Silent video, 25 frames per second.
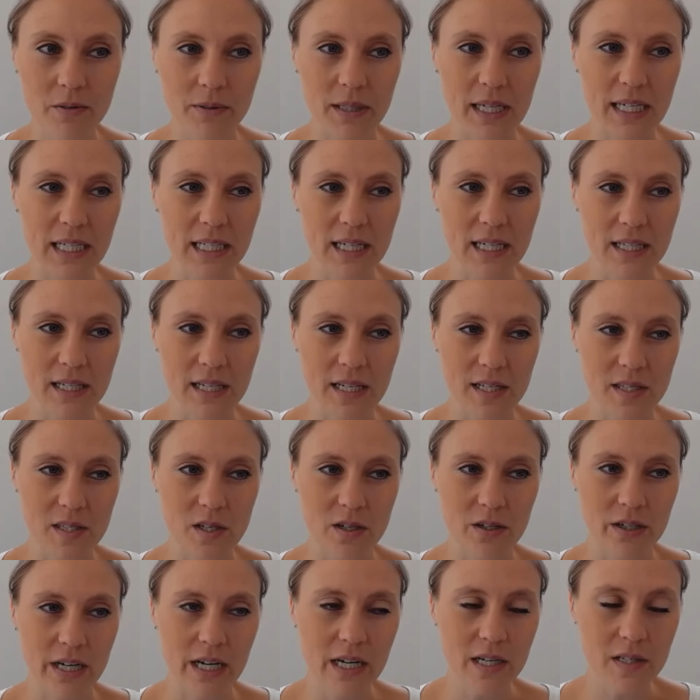right, an
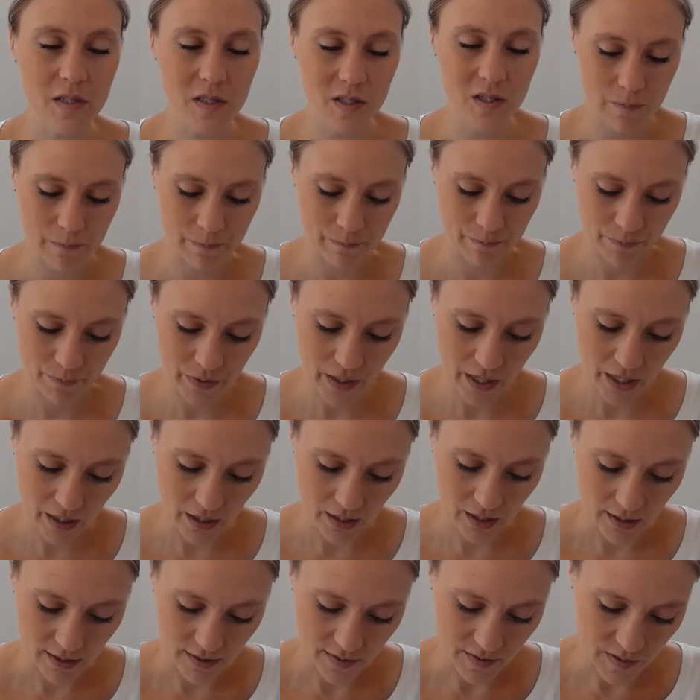SRS,
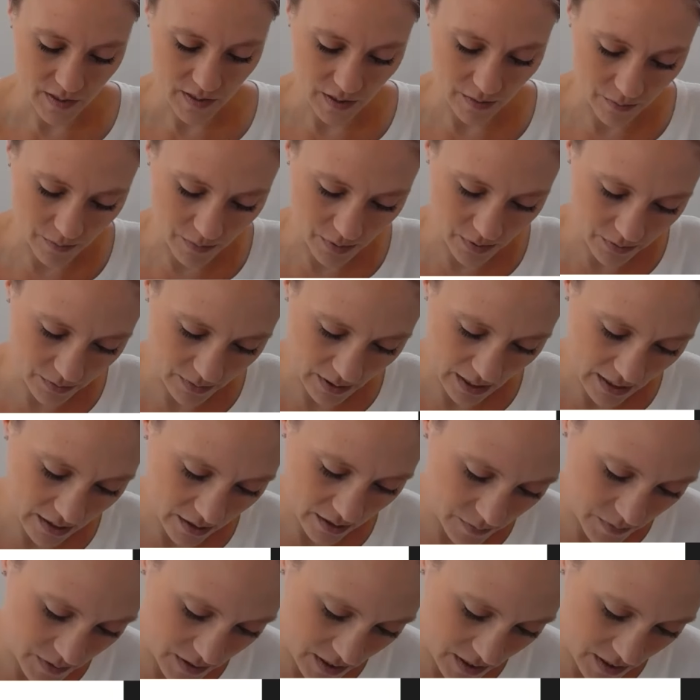simple random